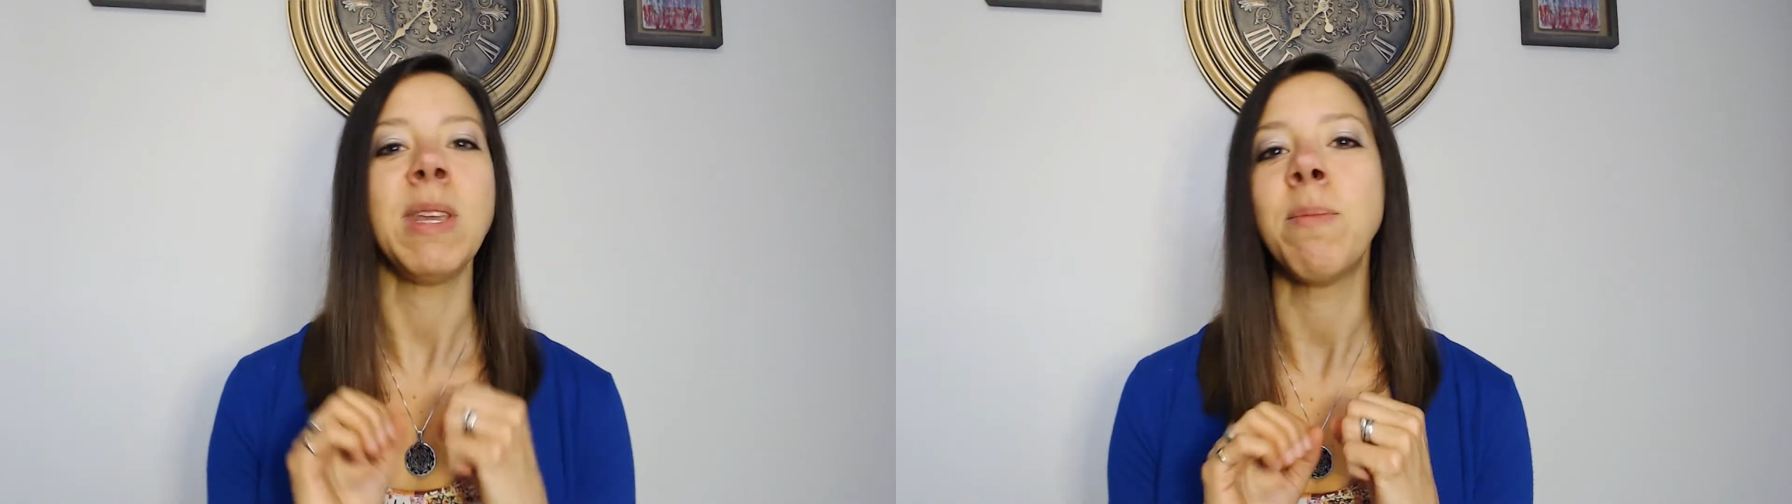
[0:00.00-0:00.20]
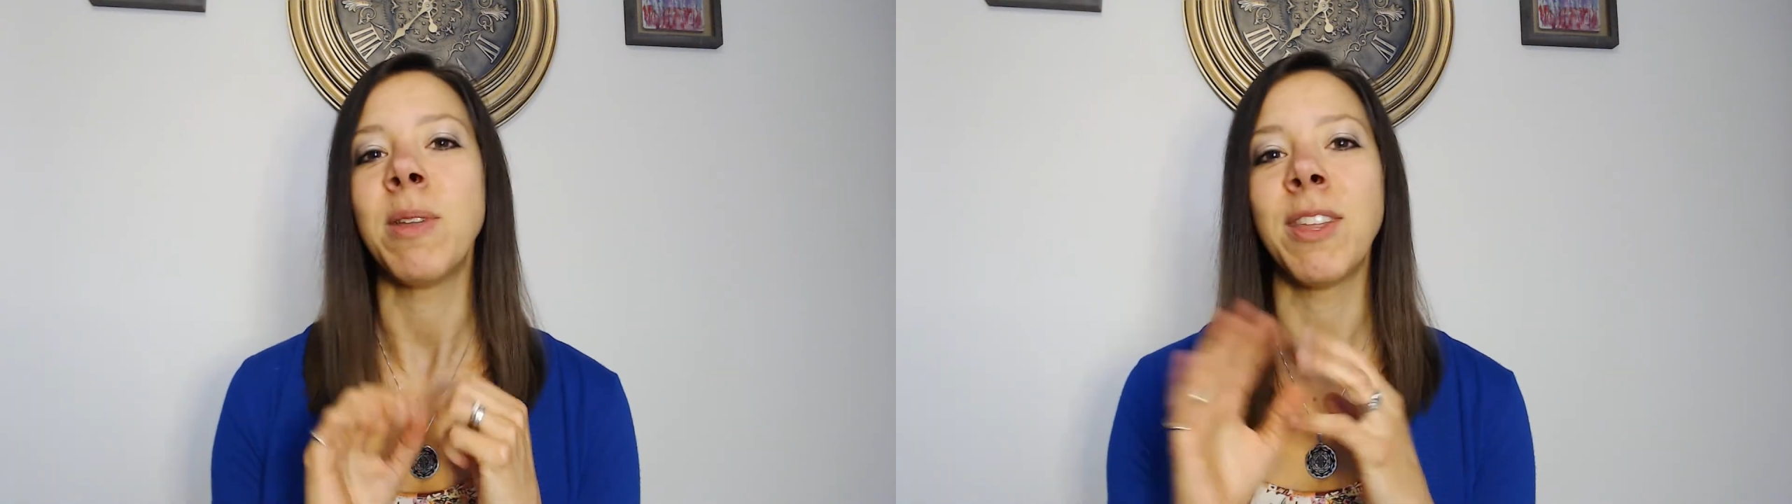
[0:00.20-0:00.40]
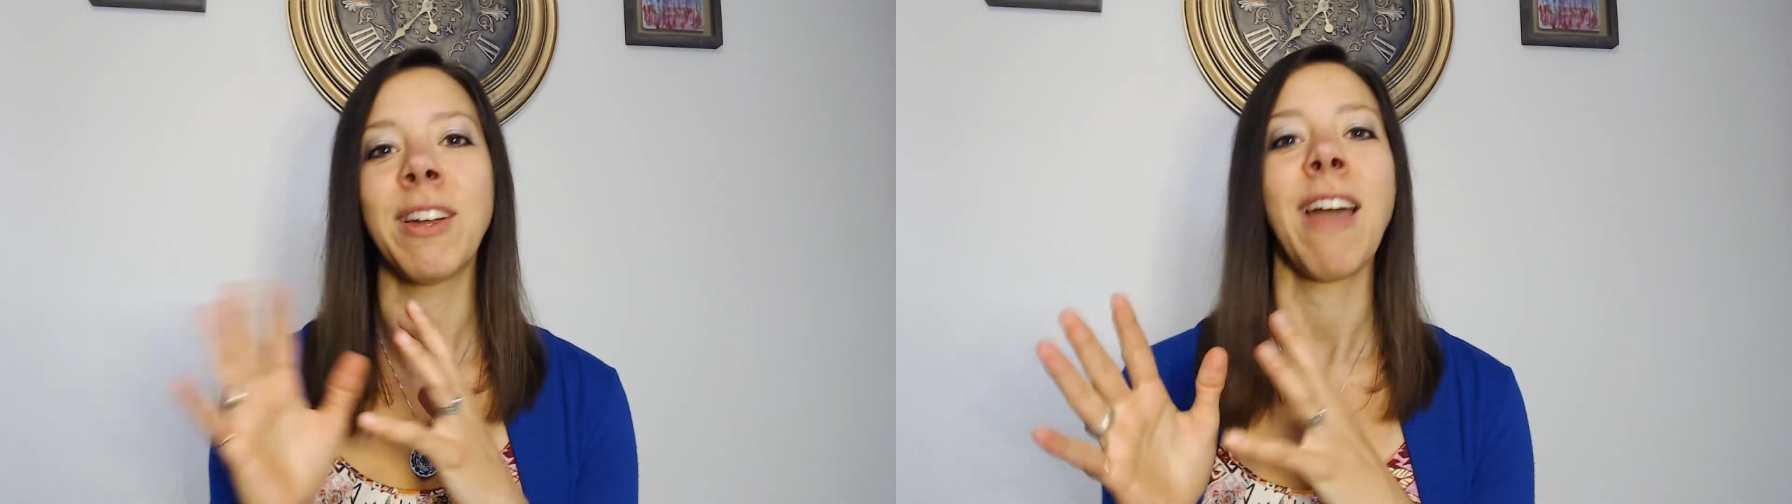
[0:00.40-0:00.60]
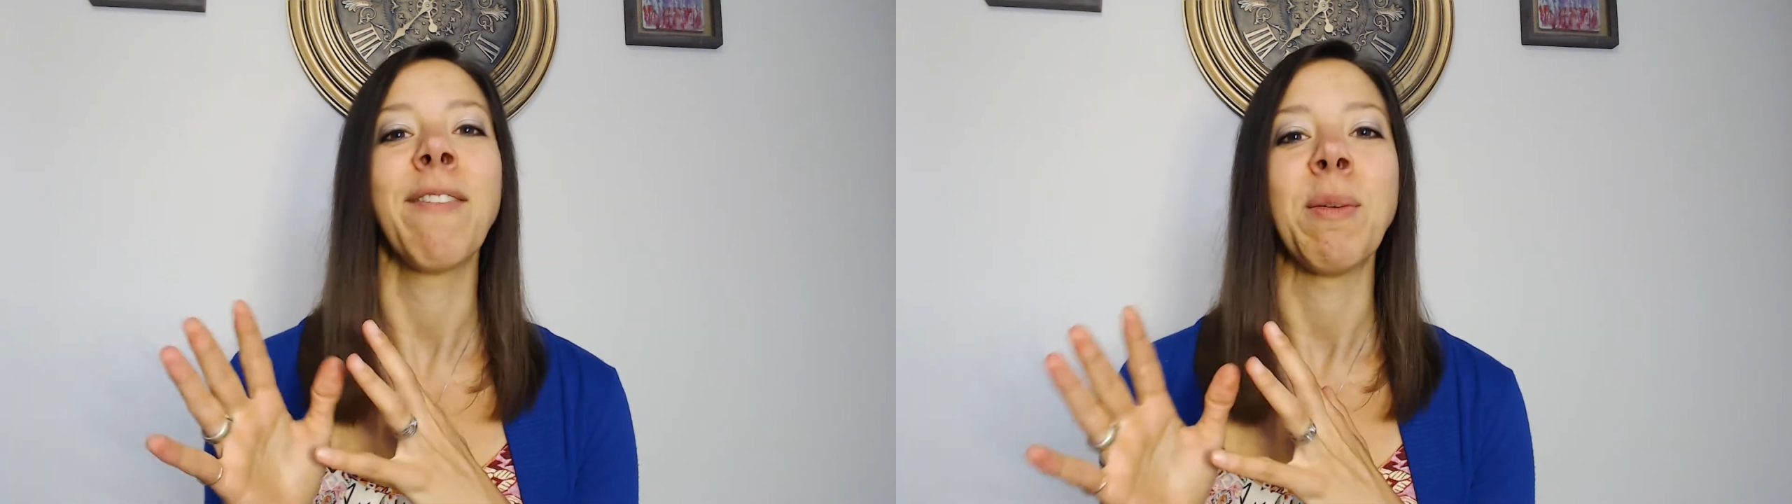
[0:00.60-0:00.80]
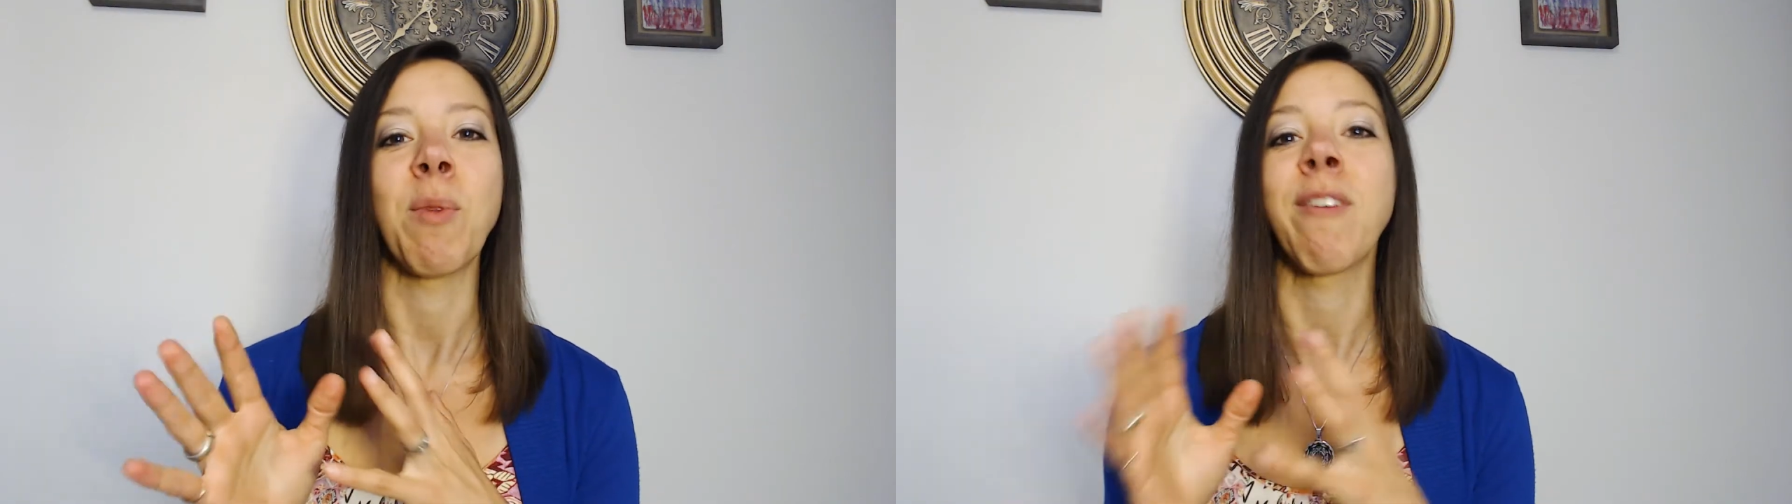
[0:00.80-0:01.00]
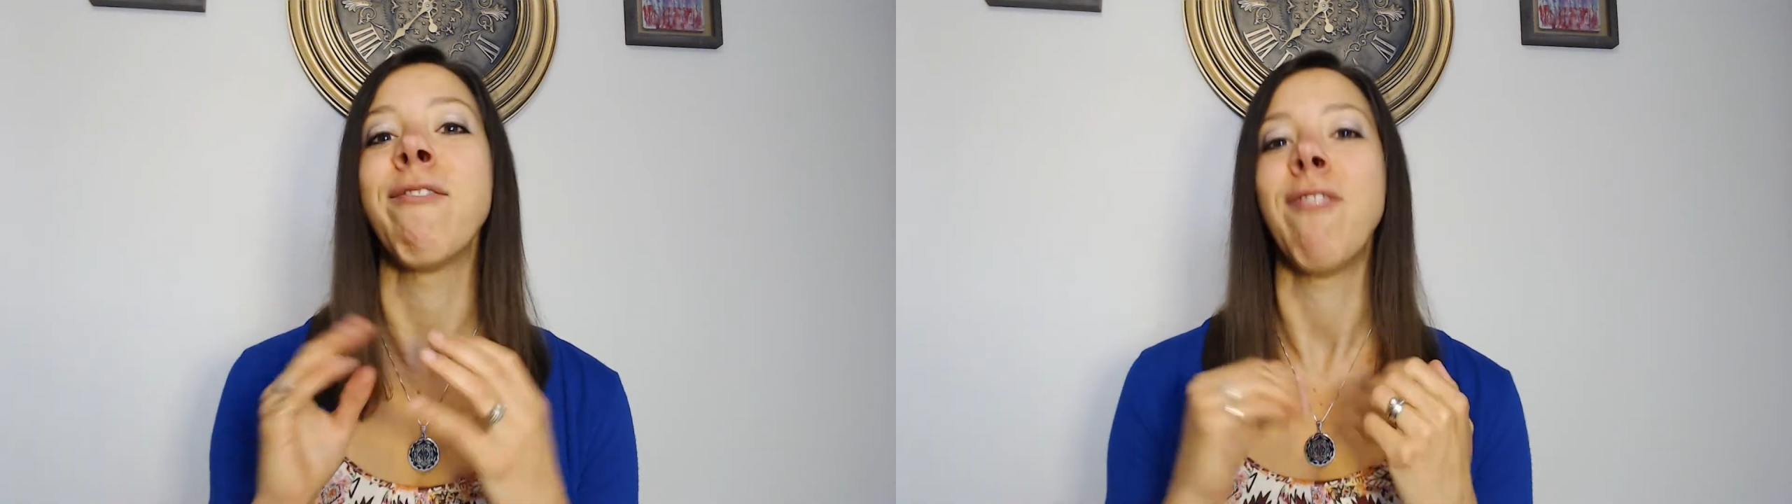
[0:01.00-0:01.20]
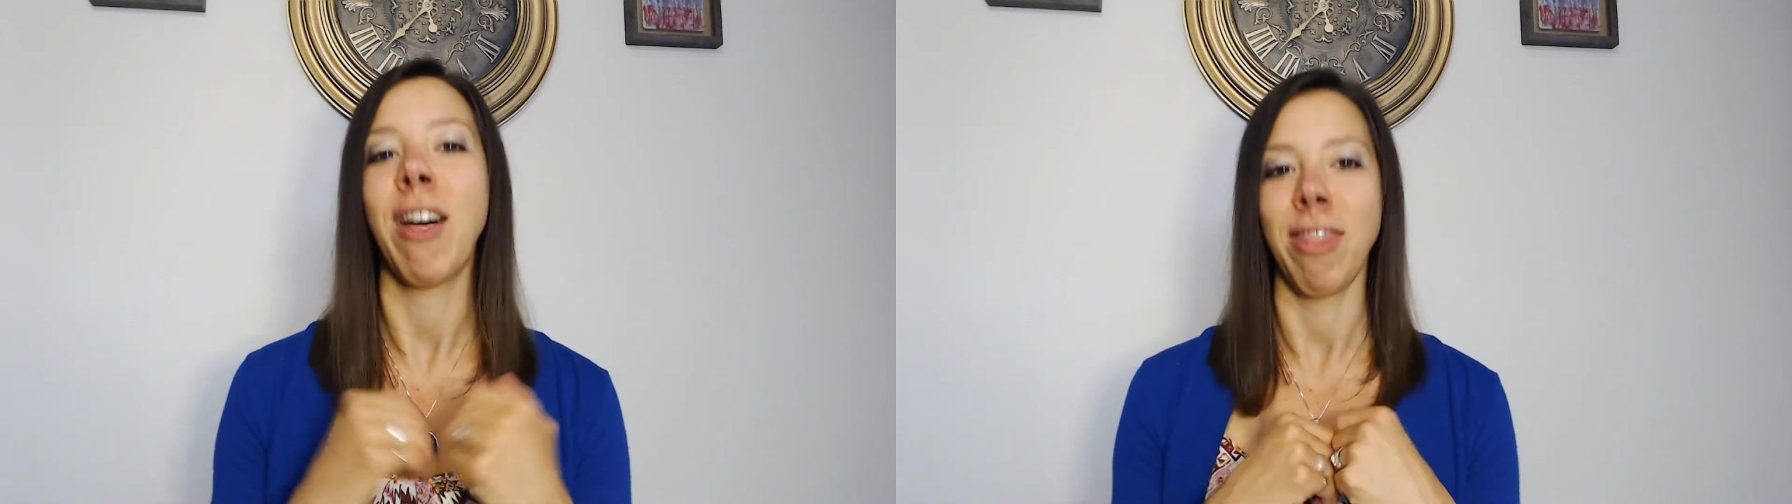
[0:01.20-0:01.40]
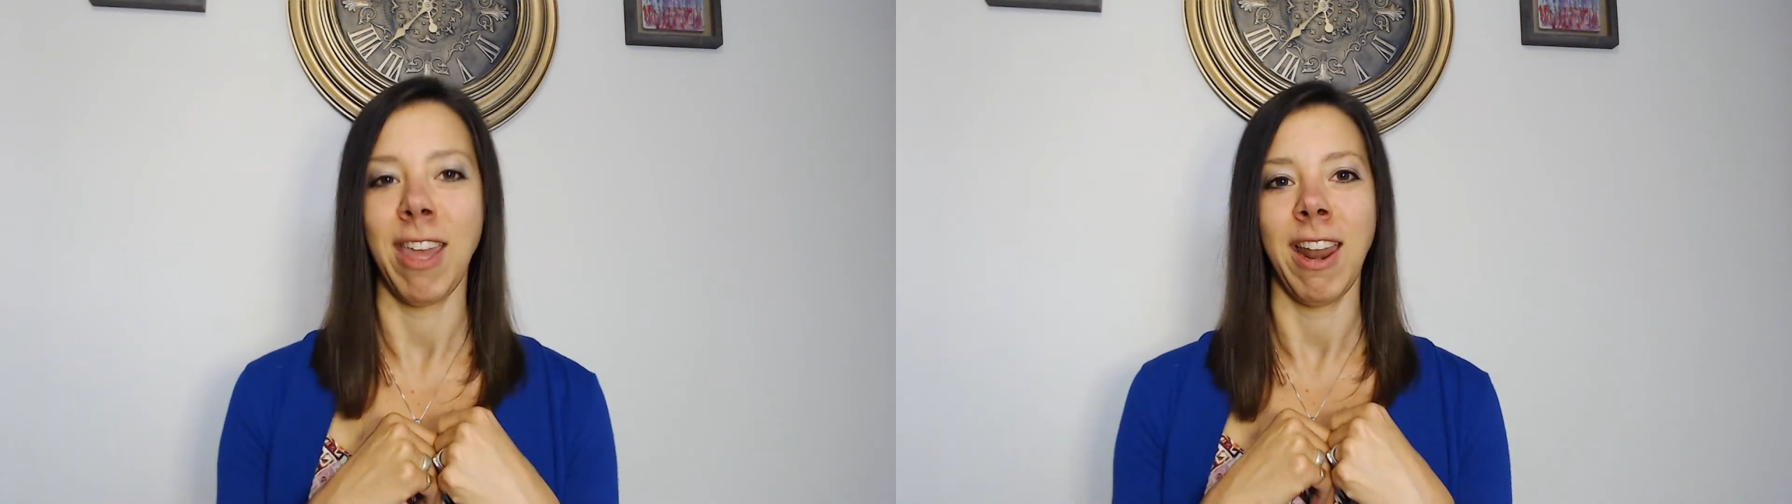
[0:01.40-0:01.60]
but they're having more
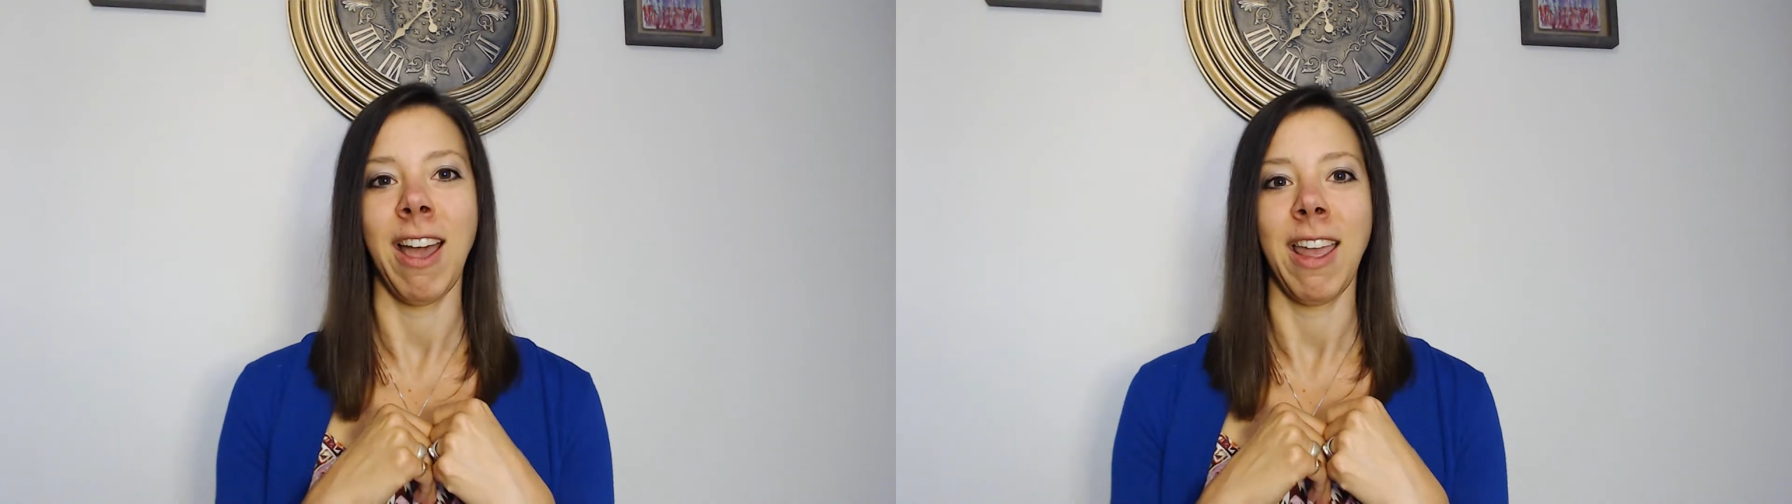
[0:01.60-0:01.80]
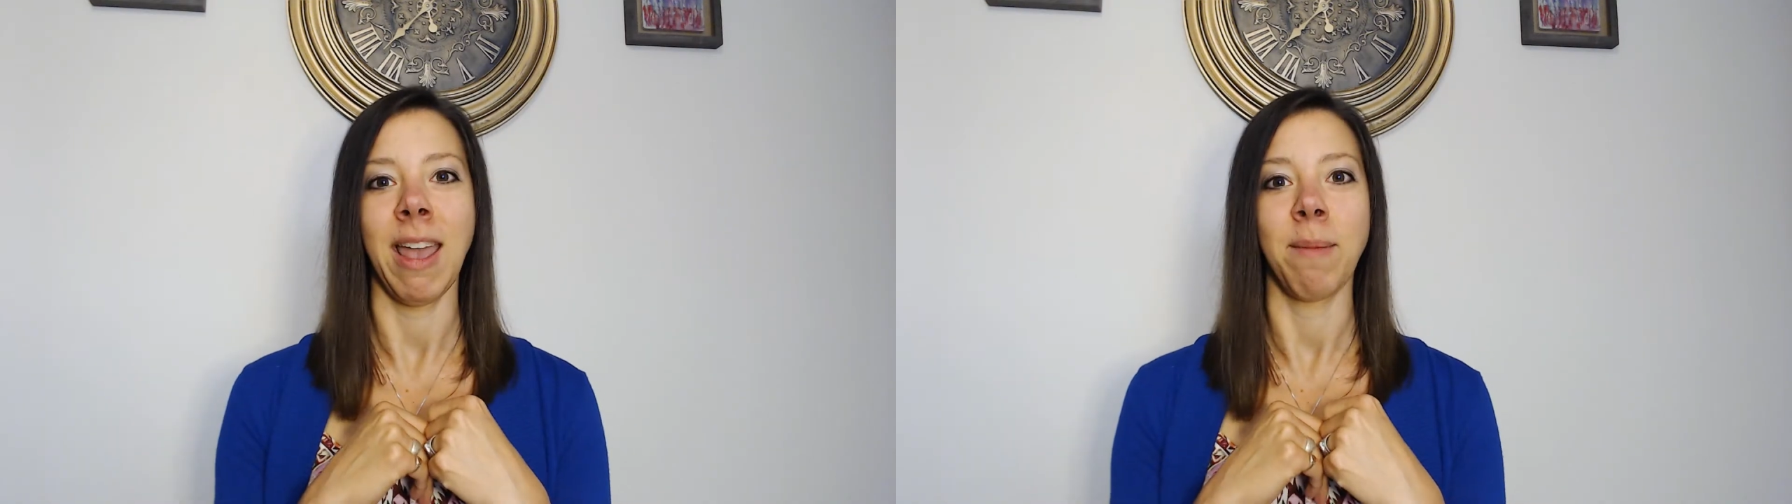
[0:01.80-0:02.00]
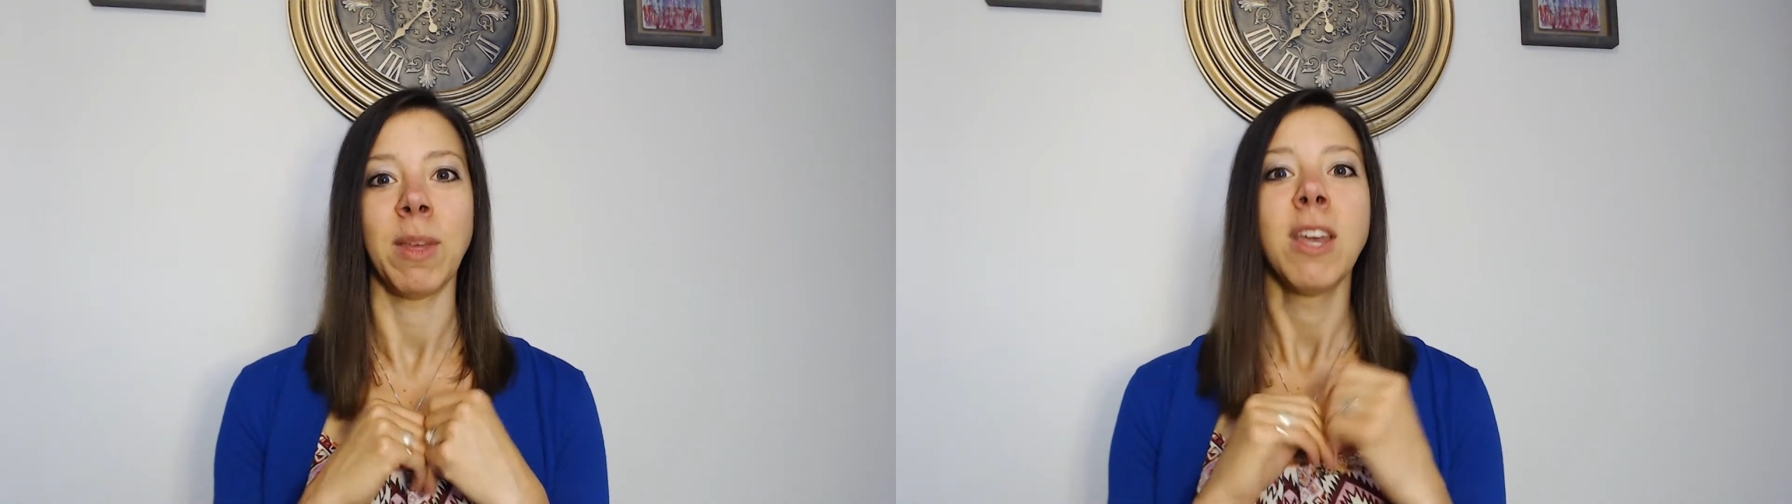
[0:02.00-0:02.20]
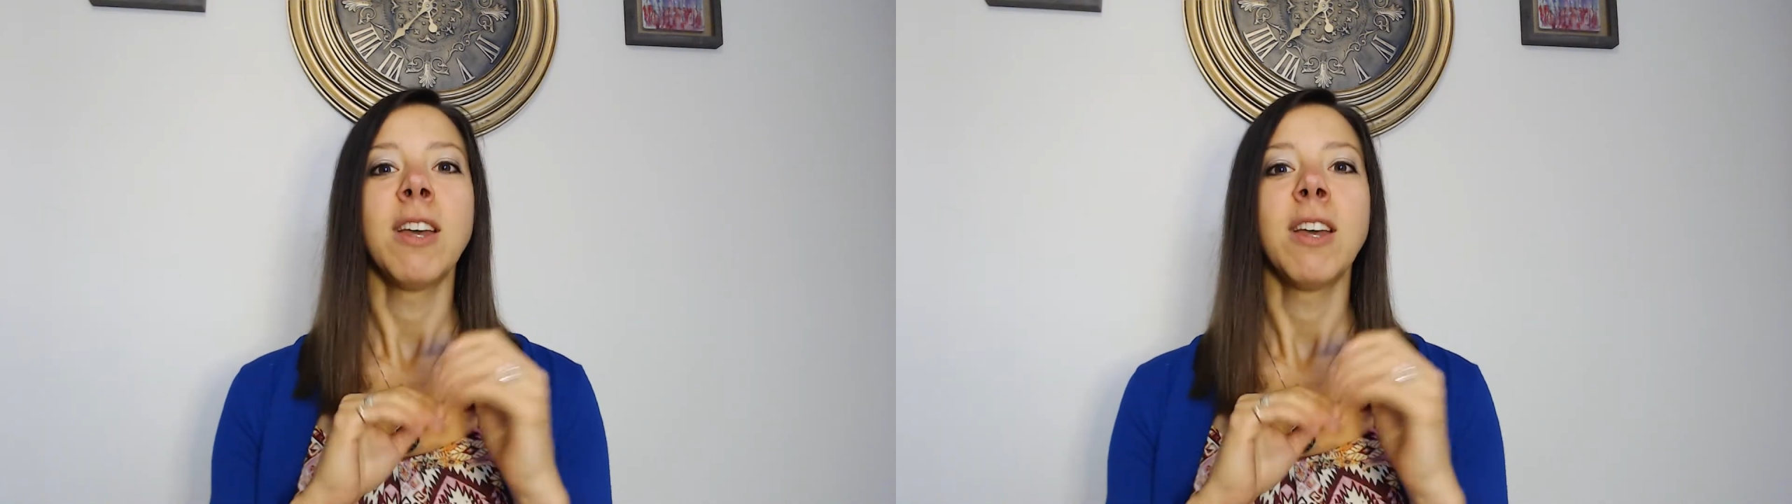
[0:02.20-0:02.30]
fun than I am.